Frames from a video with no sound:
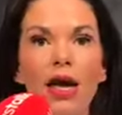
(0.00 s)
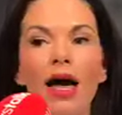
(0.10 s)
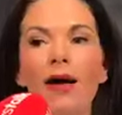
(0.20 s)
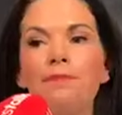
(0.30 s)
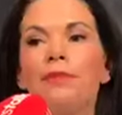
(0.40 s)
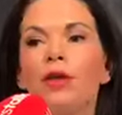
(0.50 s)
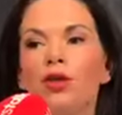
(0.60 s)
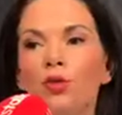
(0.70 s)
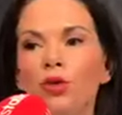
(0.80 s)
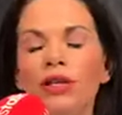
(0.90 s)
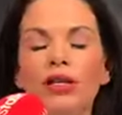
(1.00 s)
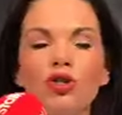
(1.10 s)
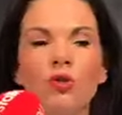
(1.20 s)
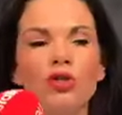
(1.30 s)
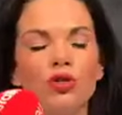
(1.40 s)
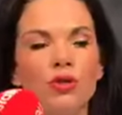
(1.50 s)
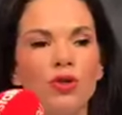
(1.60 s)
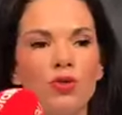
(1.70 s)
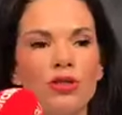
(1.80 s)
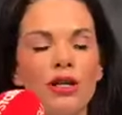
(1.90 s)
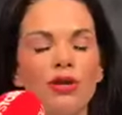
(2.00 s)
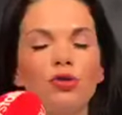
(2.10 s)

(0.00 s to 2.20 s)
The one thing you don't want to do is ghost out.